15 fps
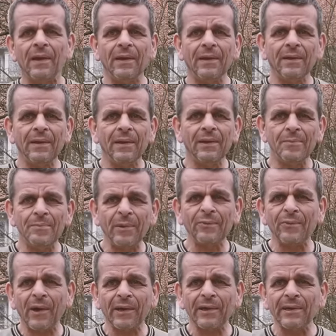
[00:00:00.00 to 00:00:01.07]
in, in the pit
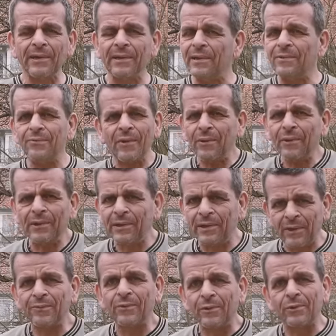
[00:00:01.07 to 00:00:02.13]
fire kiln, it's very
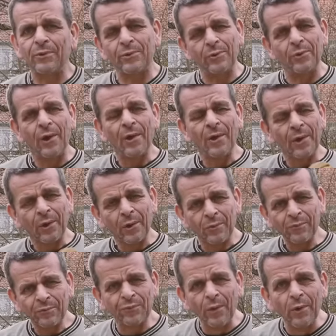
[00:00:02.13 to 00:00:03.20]
difficult to
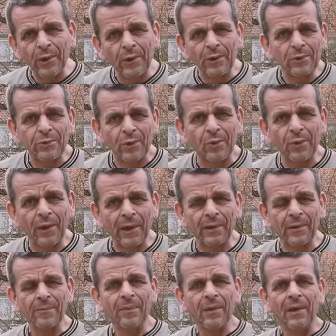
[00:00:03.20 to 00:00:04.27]
fully control that.
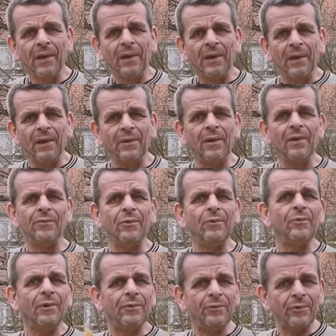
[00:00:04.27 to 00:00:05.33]
If
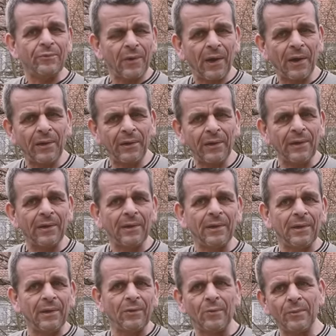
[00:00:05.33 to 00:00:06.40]
you if you're firing in a,
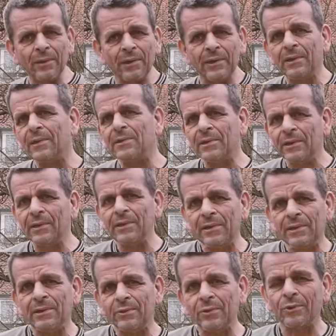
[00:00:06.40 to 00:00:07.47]
in a normal kiln, it's a little
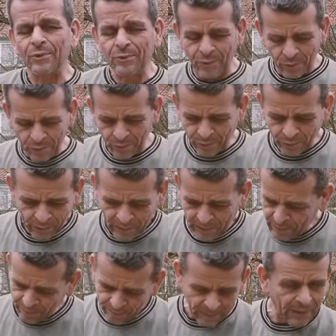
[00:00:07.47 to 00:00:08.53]
easier to control those
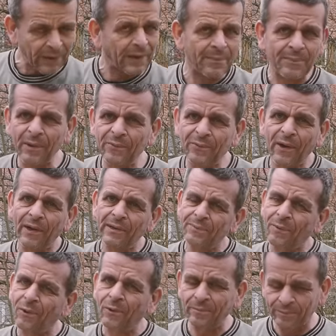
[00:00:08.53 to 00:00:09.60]
things. In a pit fire, it's
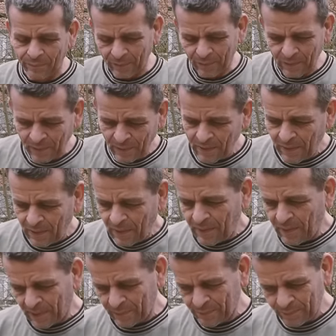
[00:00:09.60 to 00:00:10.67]
more
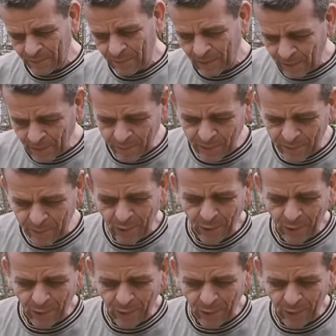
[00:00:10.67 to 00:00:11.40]
yeah, a little bit of